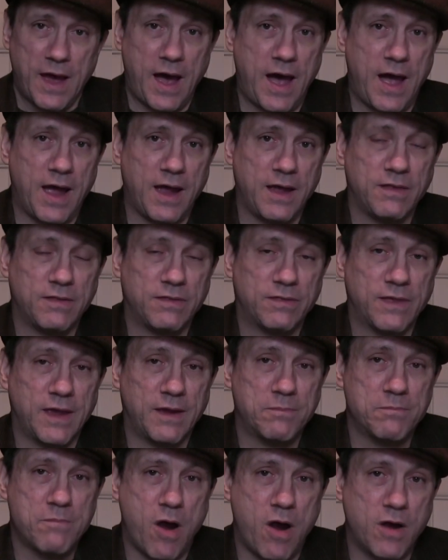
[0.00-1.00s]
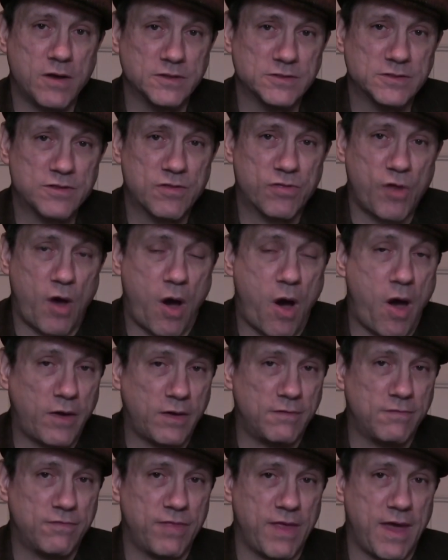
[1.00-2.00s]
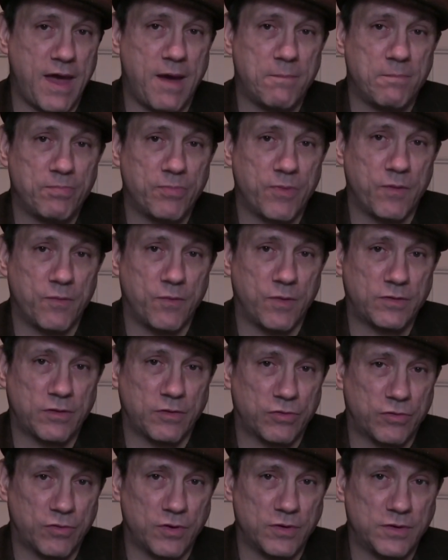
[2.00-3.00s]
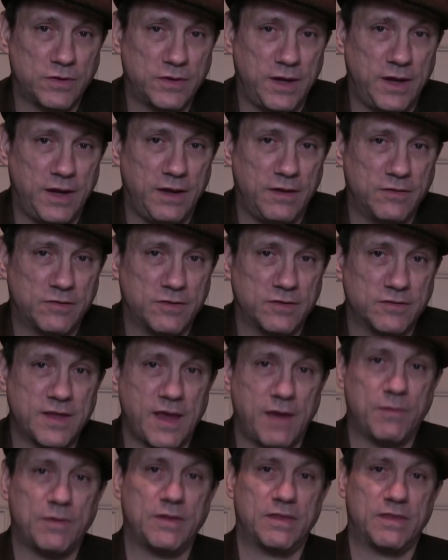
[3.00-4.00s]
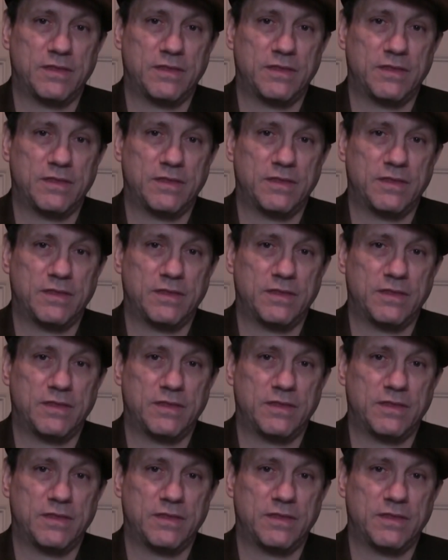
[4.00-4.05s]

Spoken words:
I think Martin's thought of them with the 13s because they